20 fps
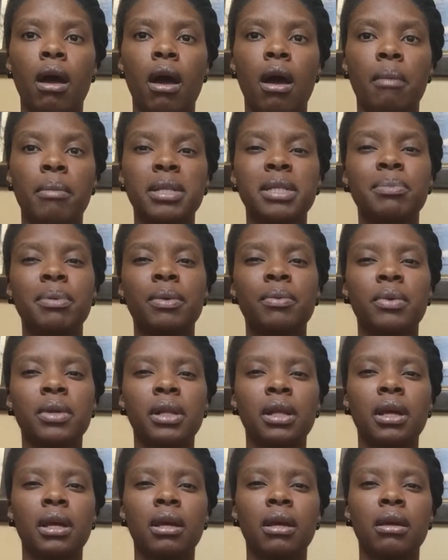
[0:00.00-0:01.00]
um, it's been
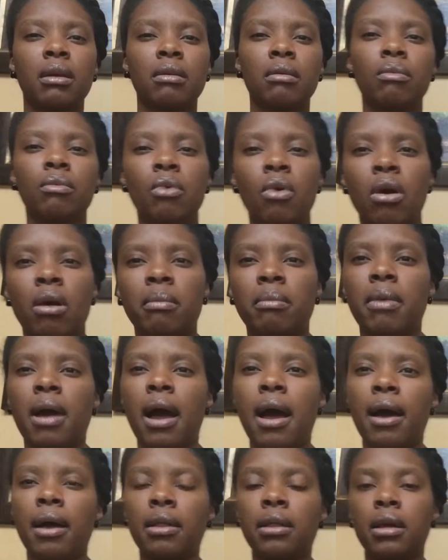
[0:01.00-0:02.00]
really warm,
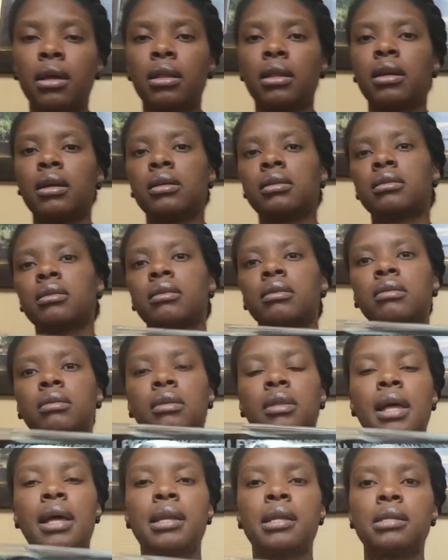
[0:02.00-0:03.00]
hot lately, so
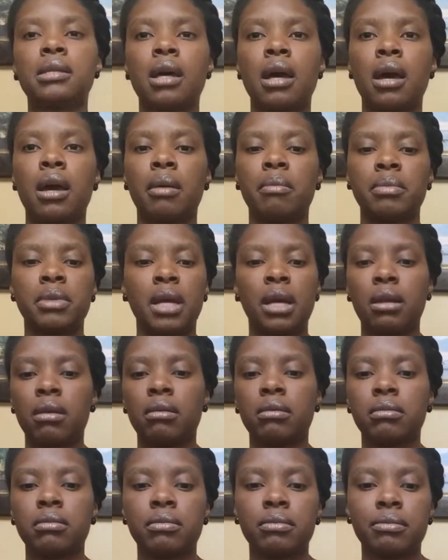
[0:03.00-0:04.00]
a lot of times I
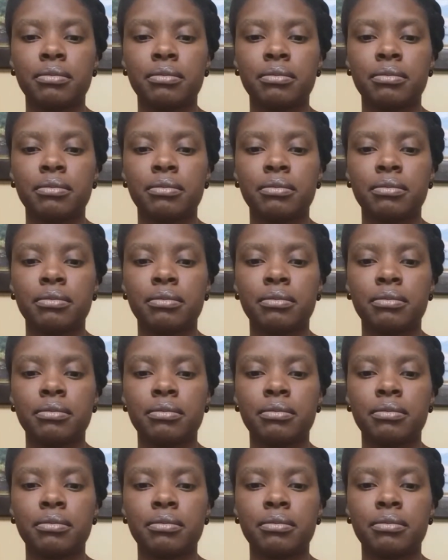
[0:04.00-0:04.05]
don't,